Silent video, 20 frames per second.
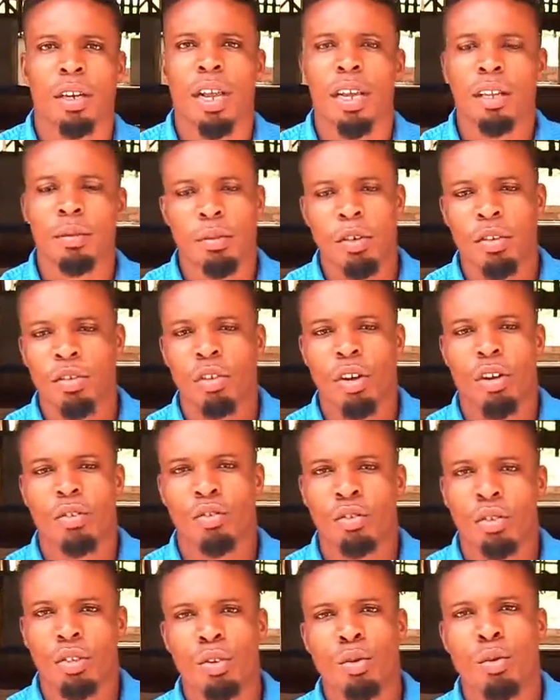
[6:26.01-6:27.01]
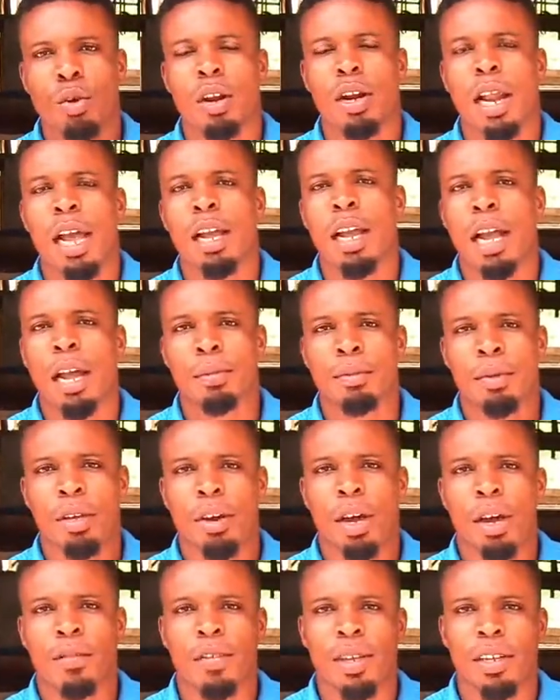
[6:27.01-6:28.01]
Let me just do the one I can be
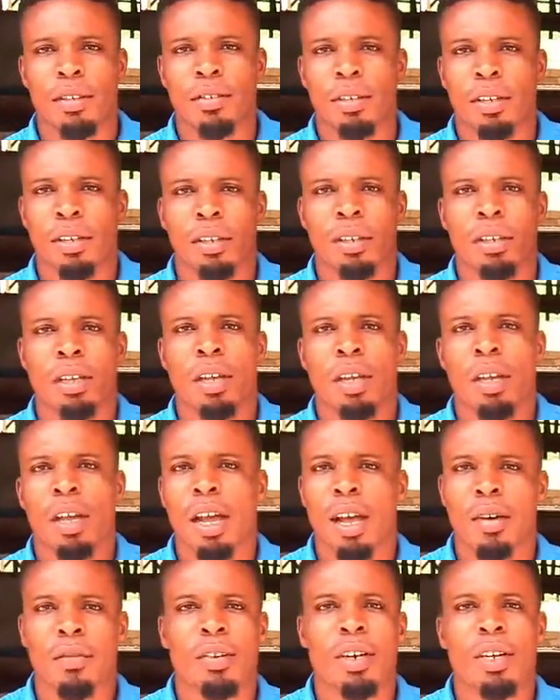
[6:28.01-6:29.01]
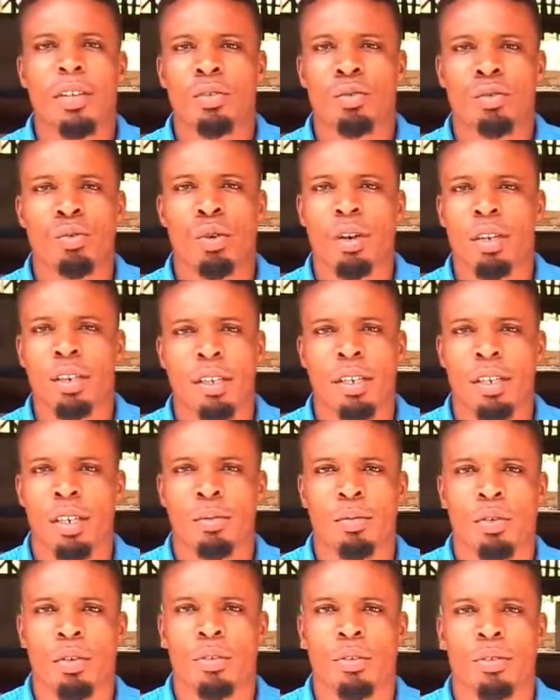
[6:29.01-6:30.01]
harvesting every 2 or 3
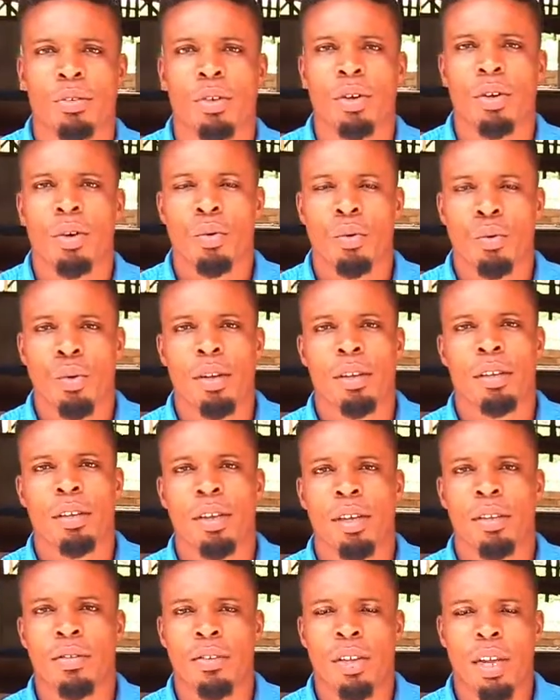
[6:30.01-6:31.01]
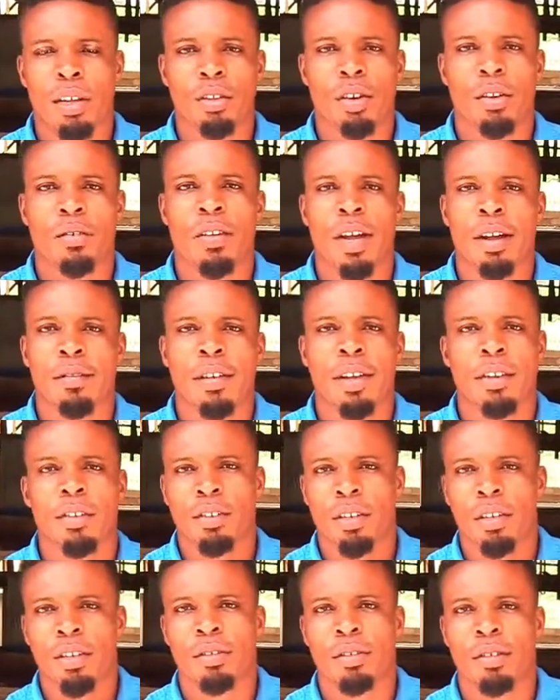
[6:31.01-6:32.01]
months, instead of
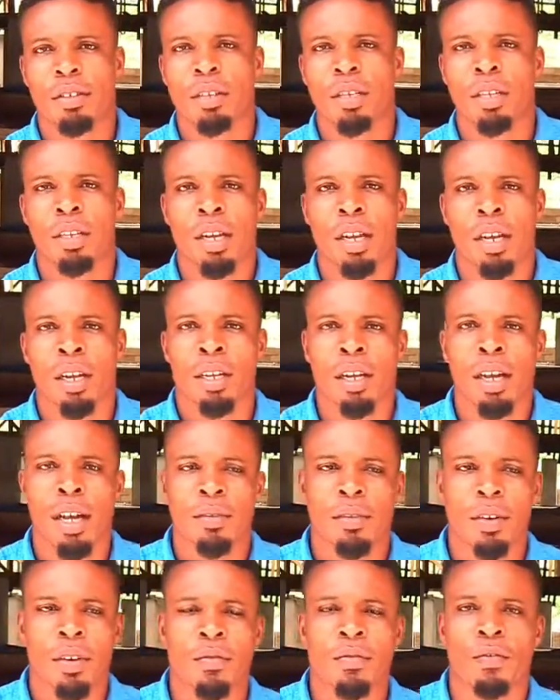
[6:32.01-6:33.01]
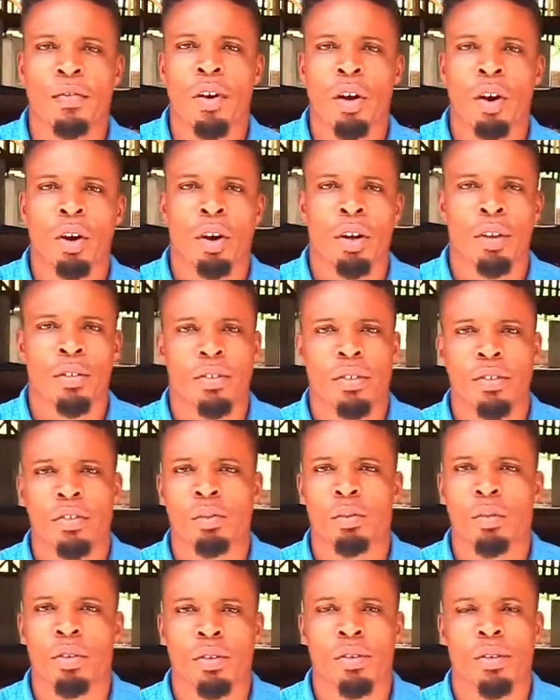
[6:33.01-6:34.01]
harvesting every 4 or 6
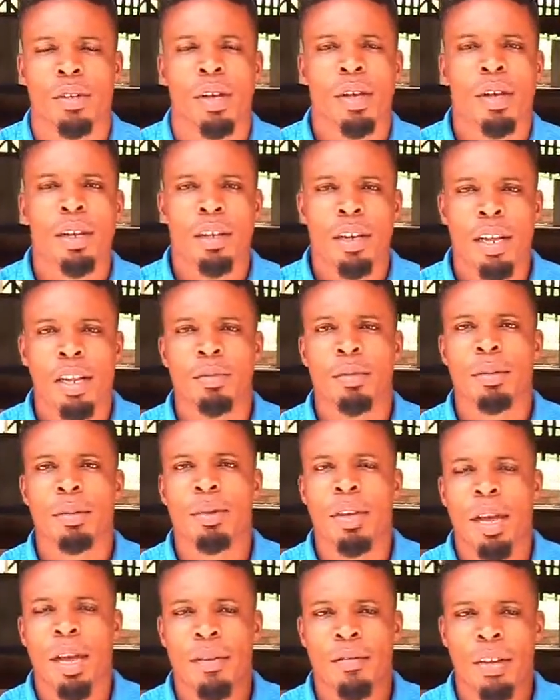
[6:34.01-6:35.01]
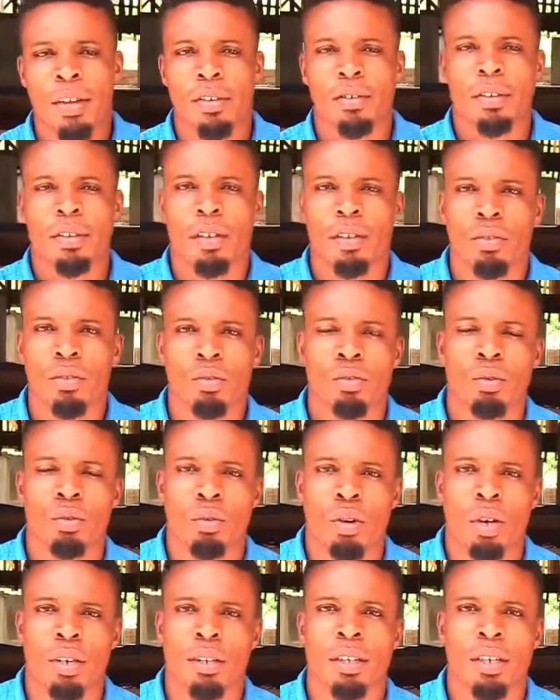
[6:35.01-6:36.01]
months. Let me be harvesting
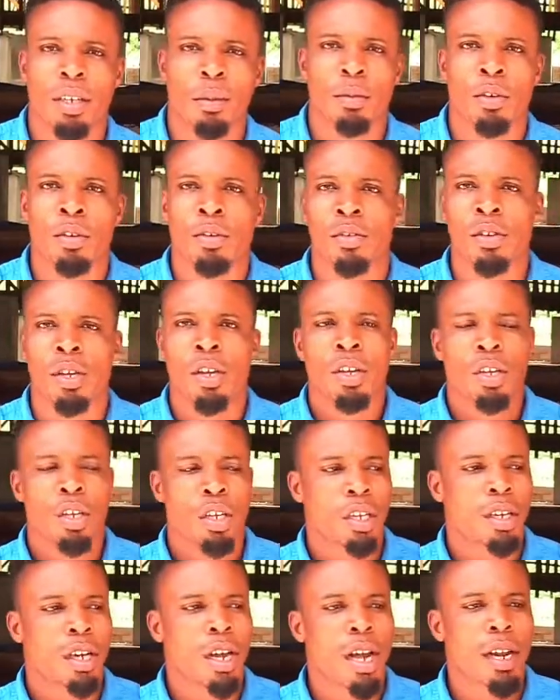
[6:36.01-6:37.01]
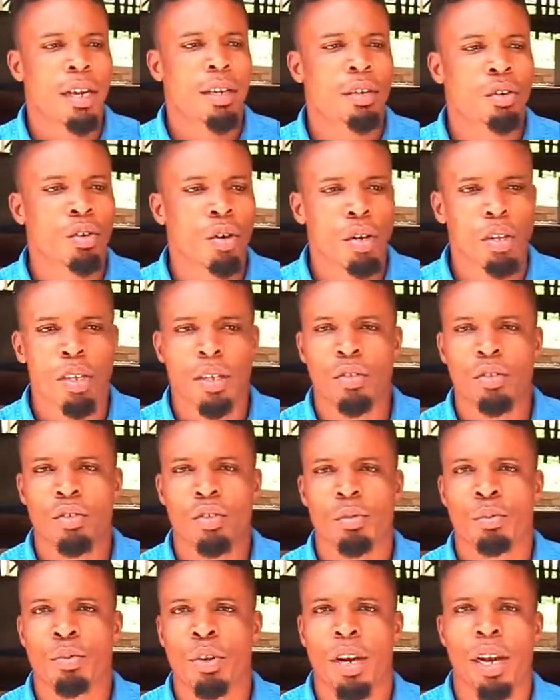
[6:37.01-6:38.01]
2 or 3 months. You can go into
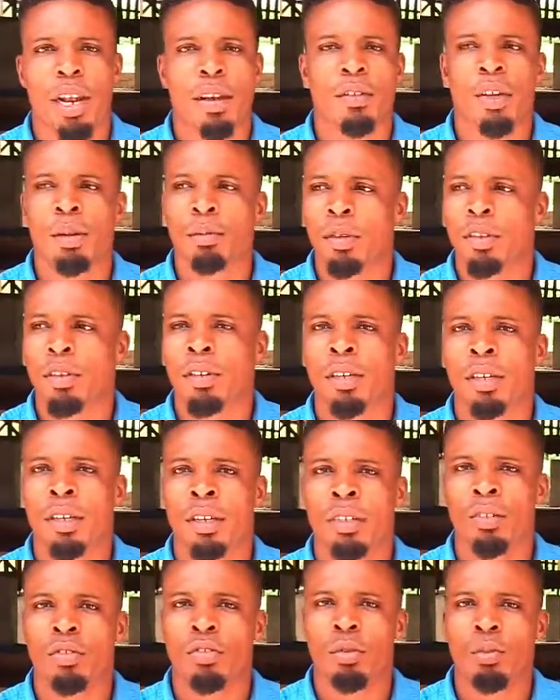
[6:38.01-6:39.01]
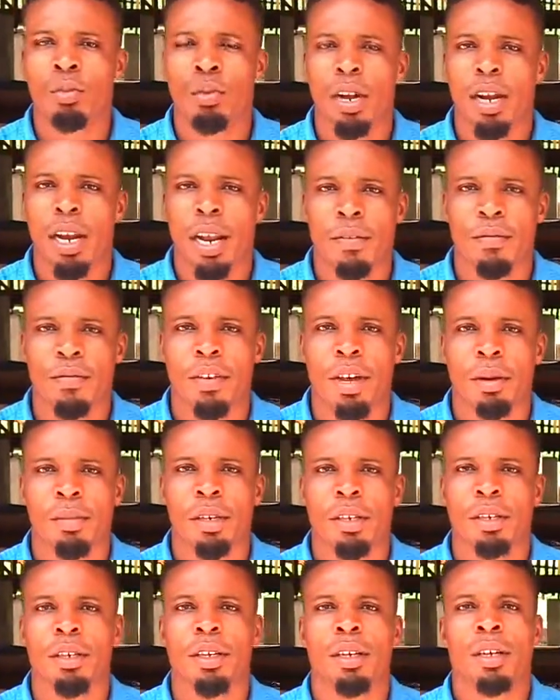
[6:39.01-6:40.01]
broiler
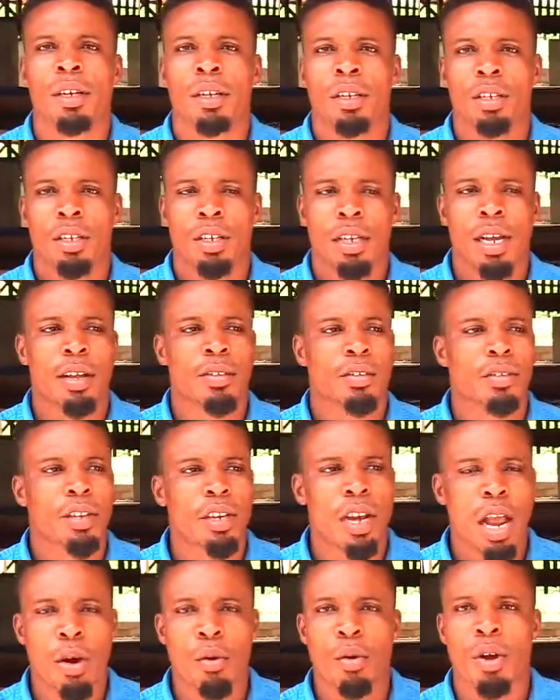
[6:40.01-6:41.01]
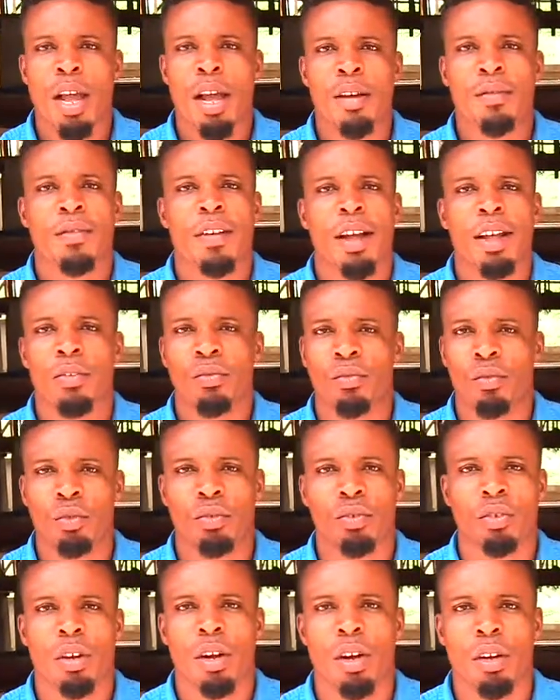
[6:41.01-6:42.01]
farming. You can see now we have fast
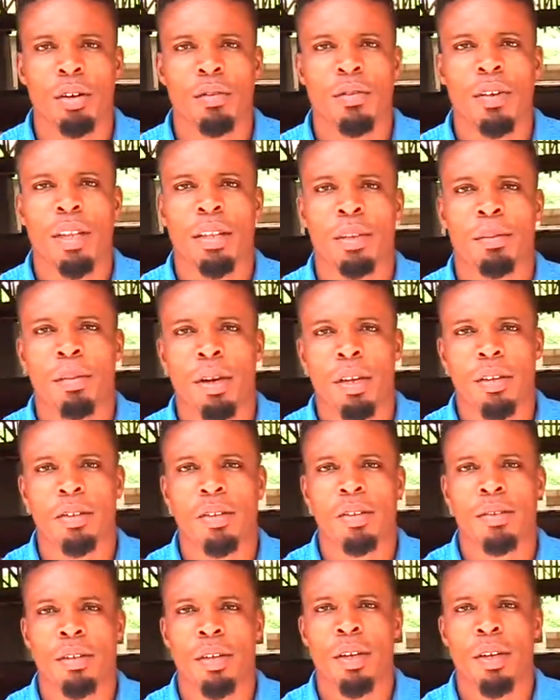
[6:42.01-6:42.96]
foods all over the places.